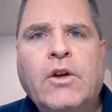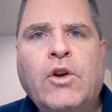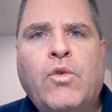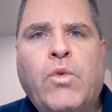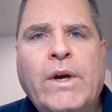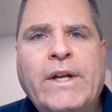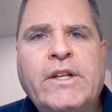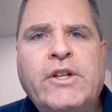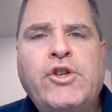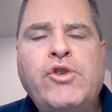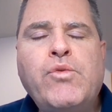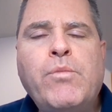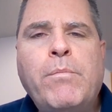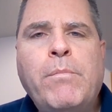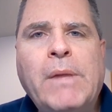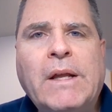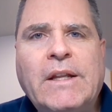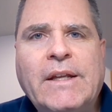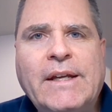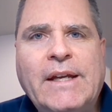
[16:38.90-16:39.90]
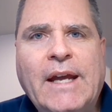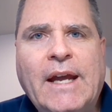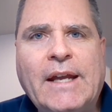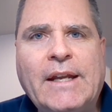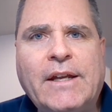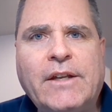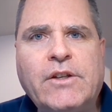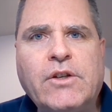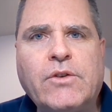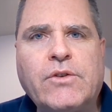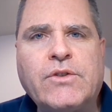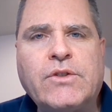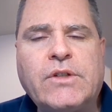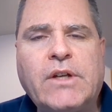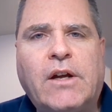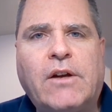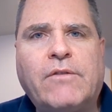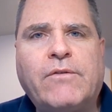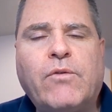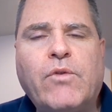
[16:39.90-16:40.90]
Quit humiliating
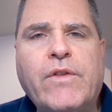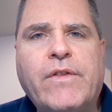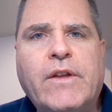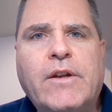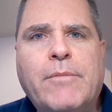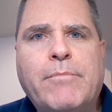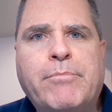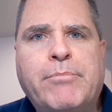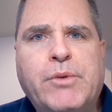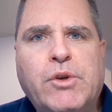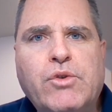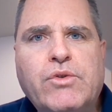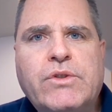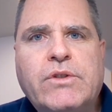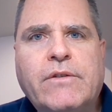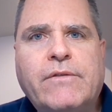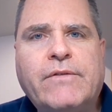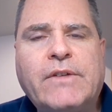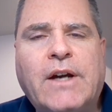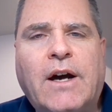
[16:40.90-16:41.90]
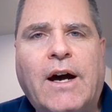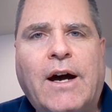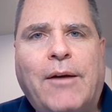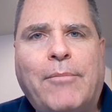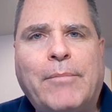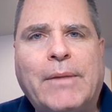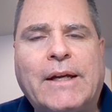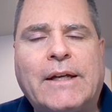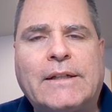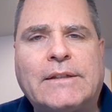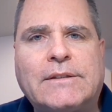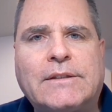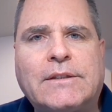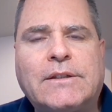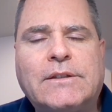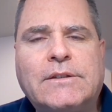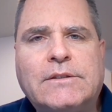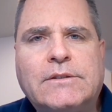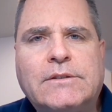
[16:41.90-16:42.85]
yourself with an abusive comment.